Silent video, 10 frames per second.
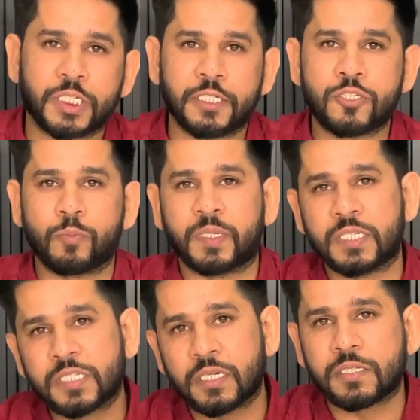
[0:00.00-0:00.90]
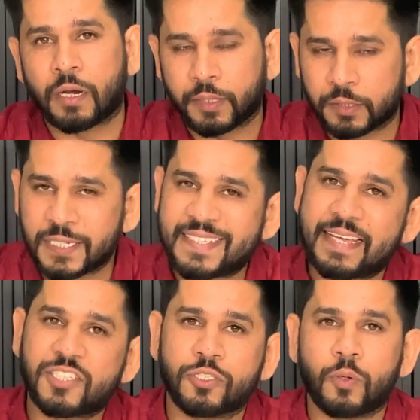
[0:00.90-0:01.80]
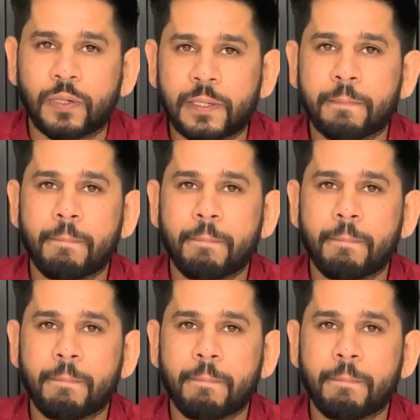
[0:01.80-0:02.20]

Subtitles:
needs to be discussed under this section only.